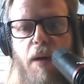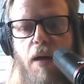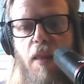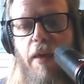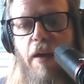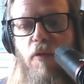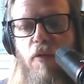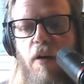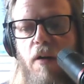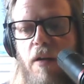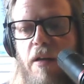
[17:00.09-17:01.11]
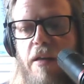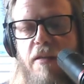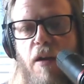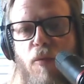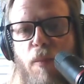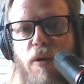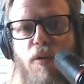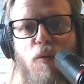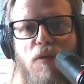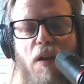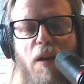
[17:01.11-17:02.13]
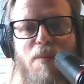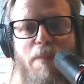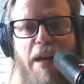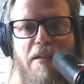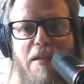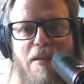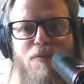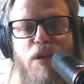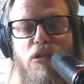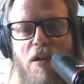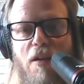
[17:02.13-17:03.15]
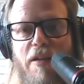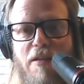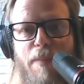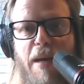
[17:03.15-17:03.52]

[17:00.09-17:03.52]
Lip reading: but there are ceremonial type spaces, ritualized